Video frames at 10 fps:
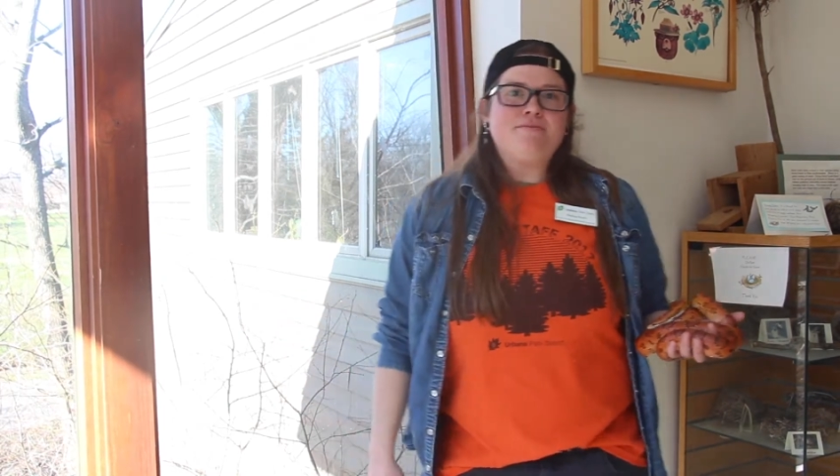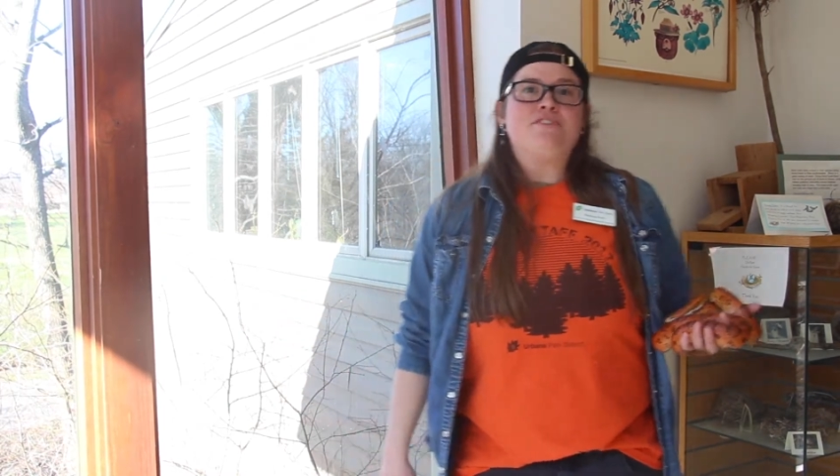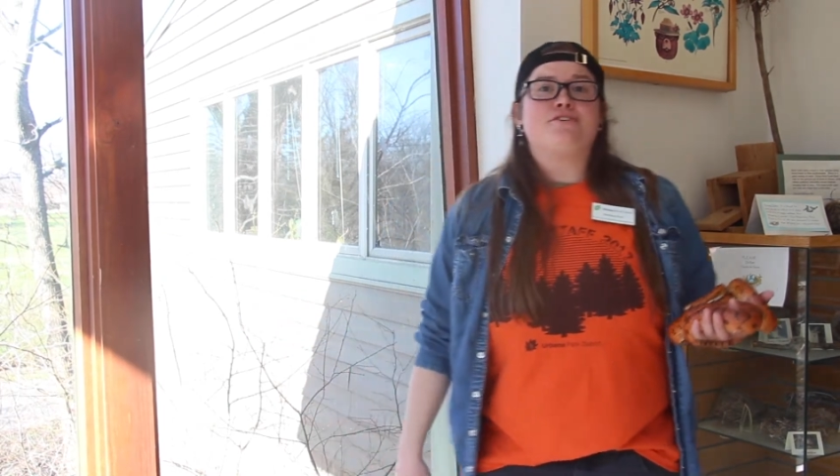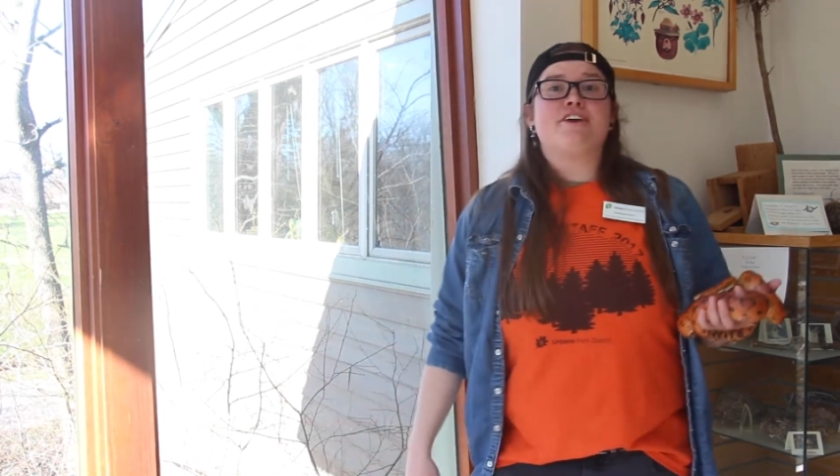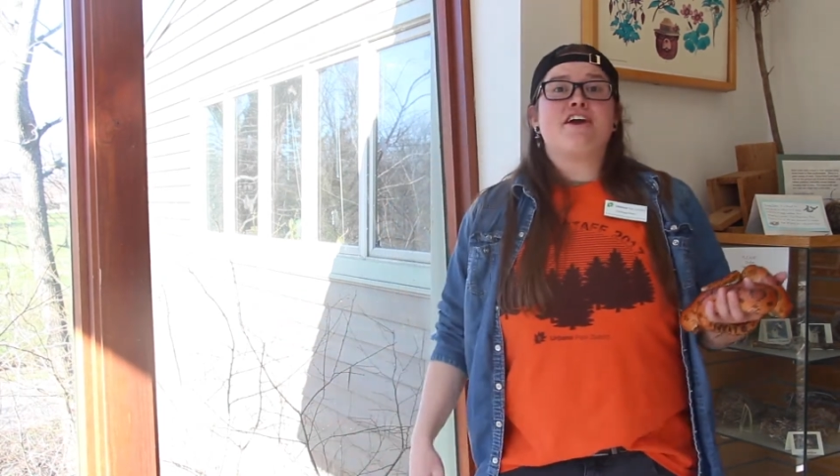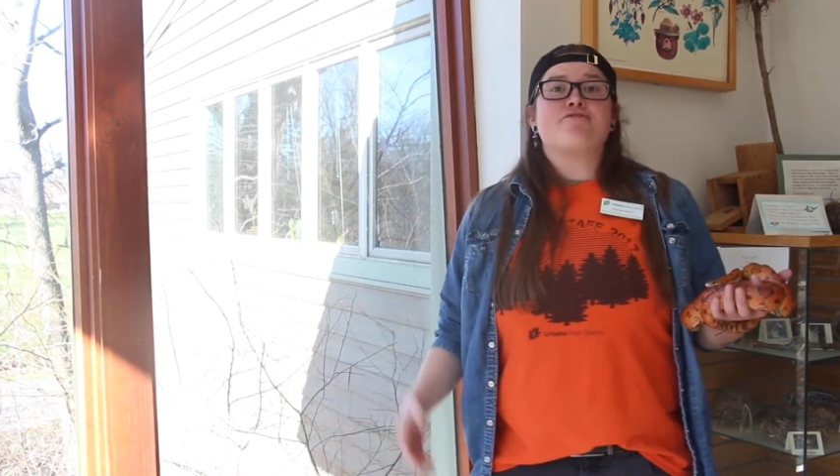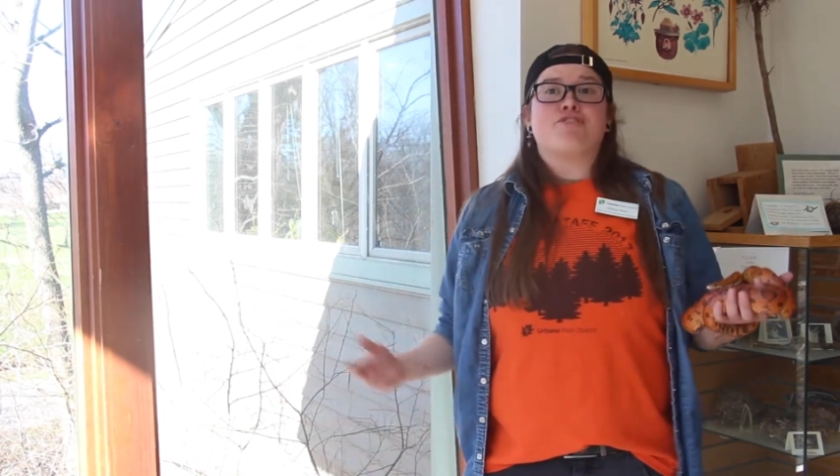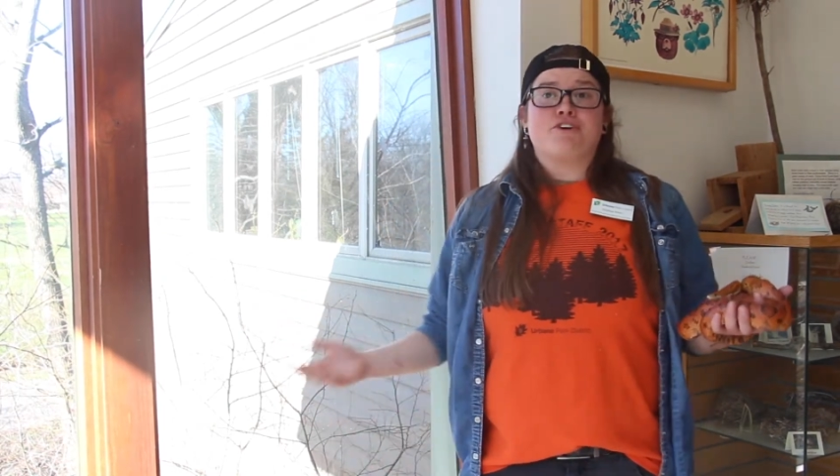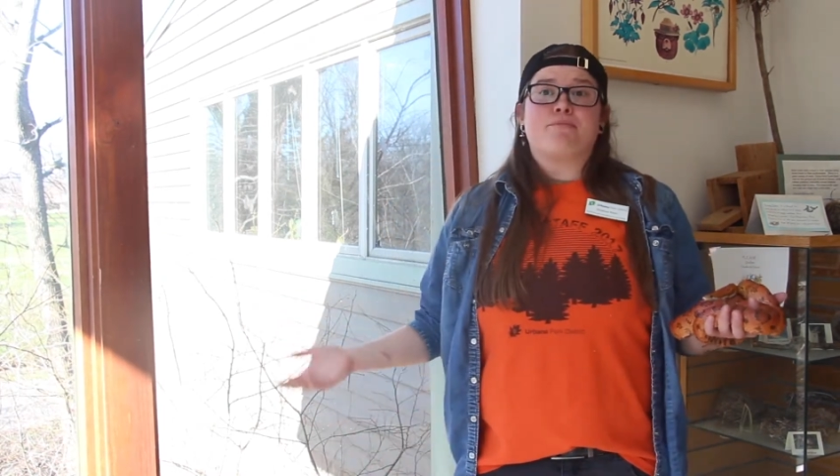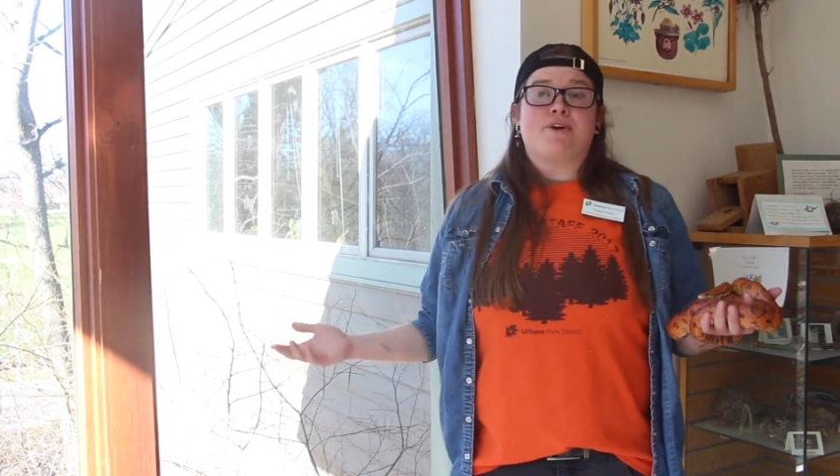So they are
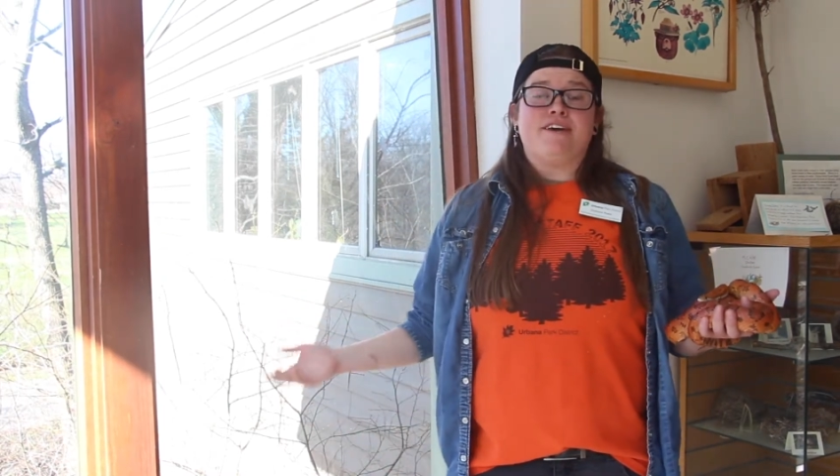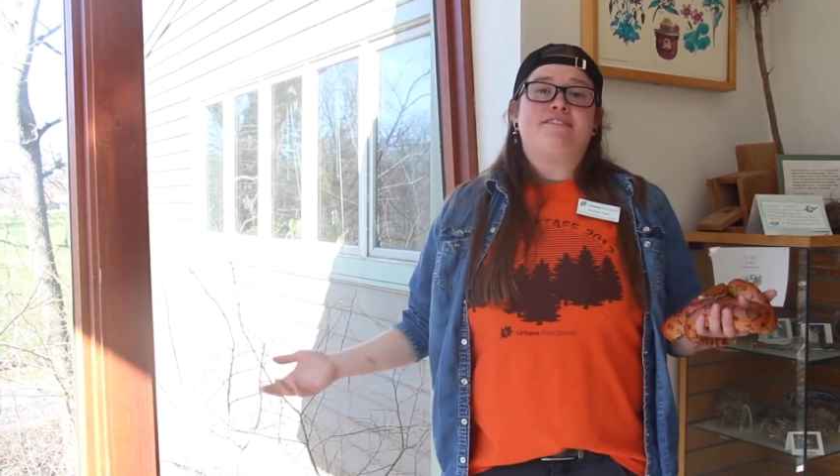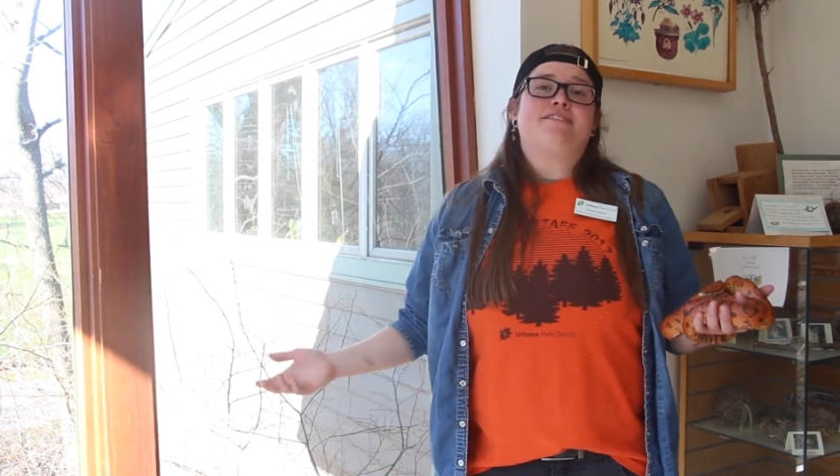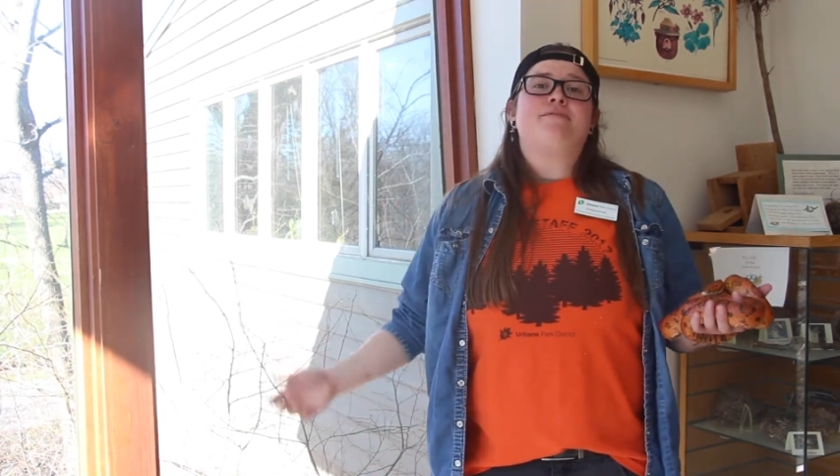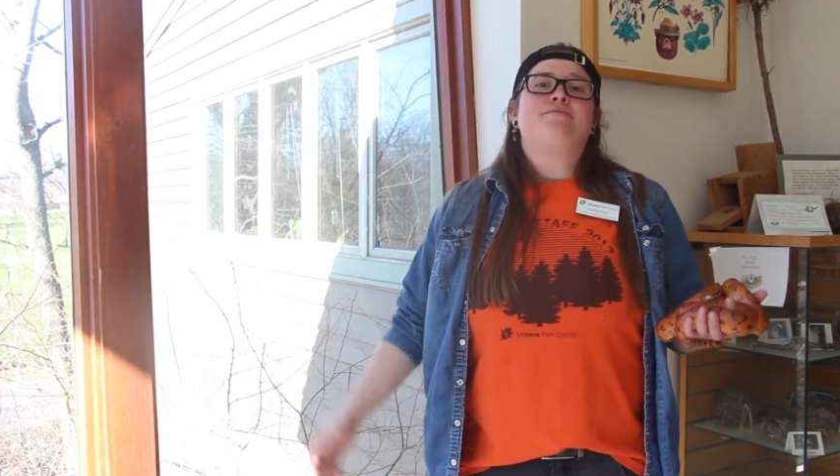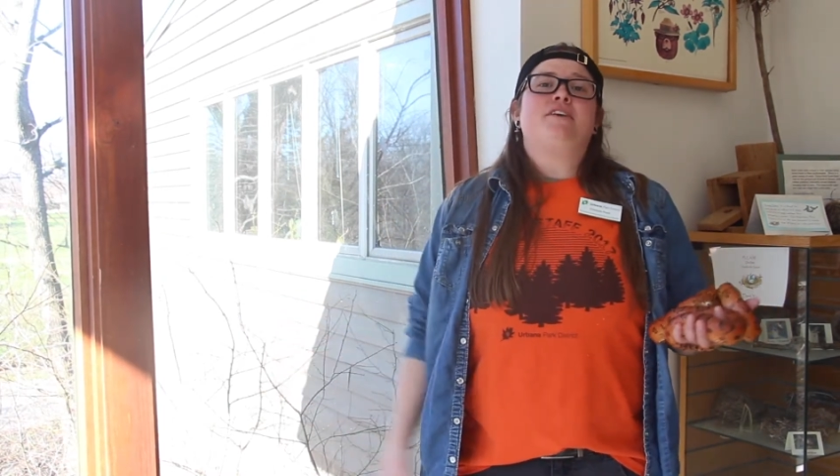vertebrates.